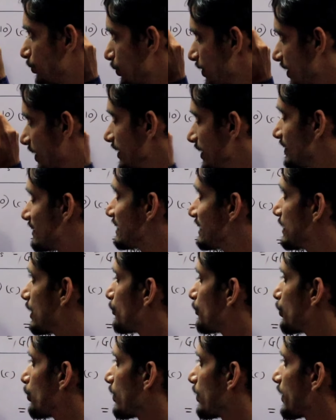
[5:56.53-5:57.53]
take
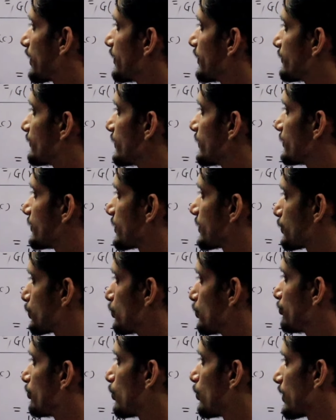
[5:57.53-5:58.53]
LCM, you are getting 6 has
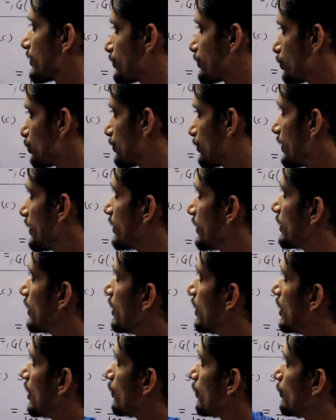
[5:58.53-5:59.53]
to 4 has to 3,
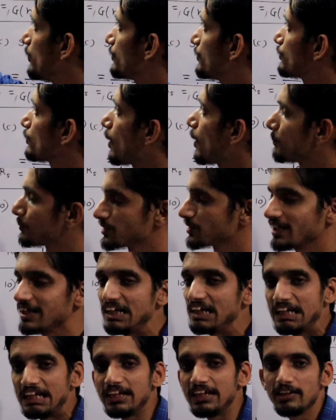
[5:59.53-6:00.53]
which is
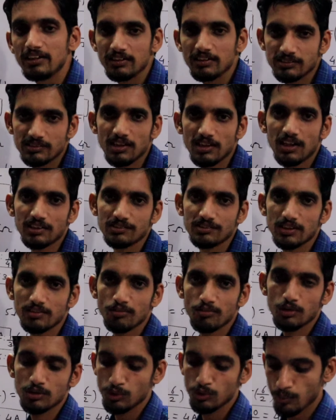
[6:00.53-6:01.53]
option D is the
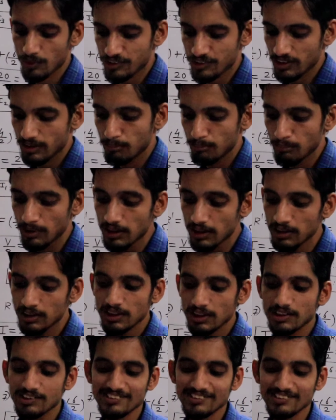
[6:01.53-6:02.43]
answer for the question number